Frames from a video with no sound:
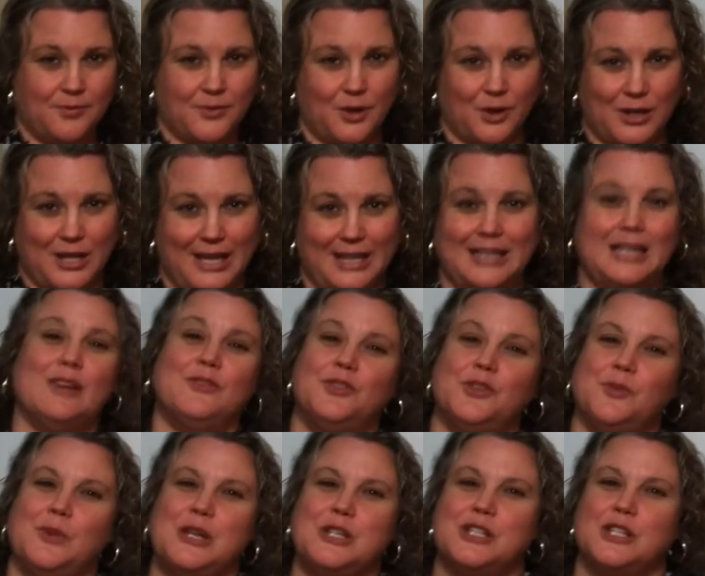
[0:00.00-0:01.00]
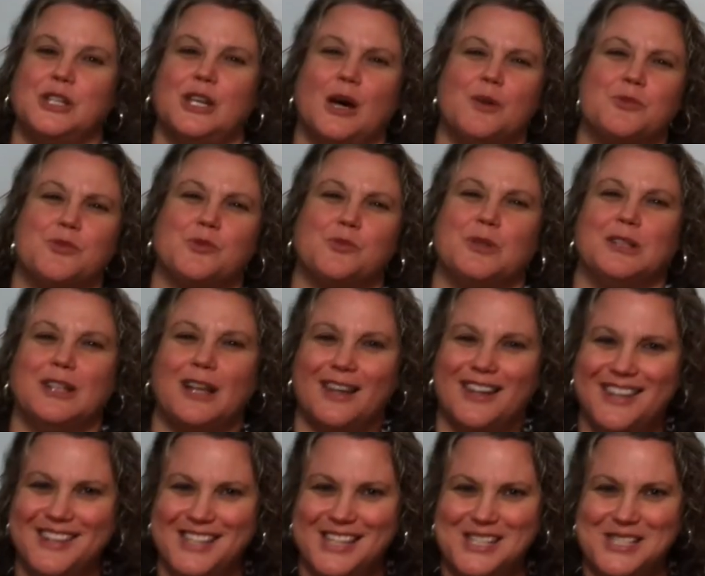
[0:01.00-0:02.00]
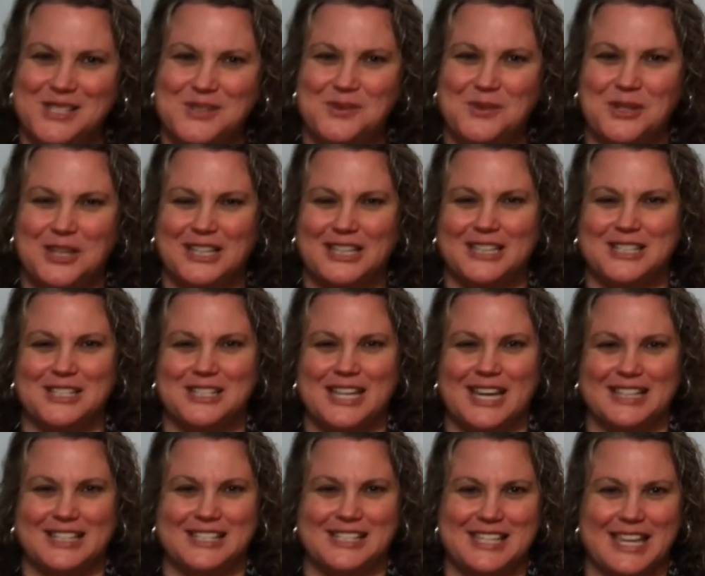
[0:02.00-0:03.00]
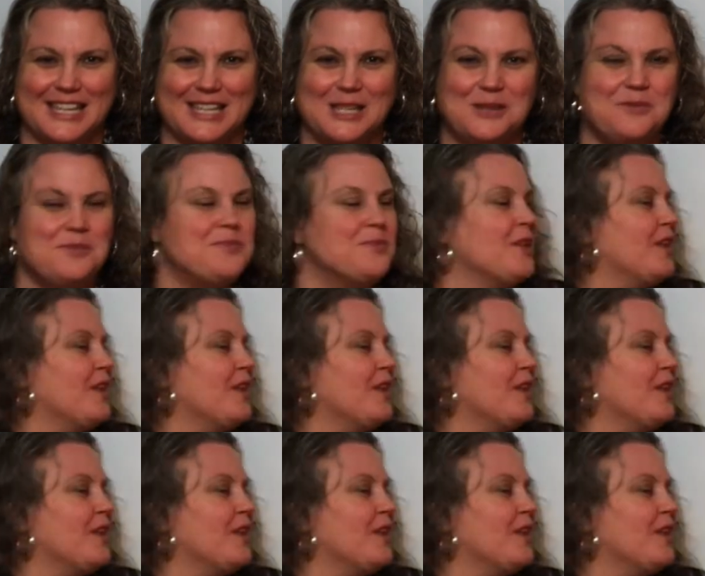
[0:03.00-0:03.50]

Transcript: okay, and inflammation comes from a lot of things, and we'll get into that in a second.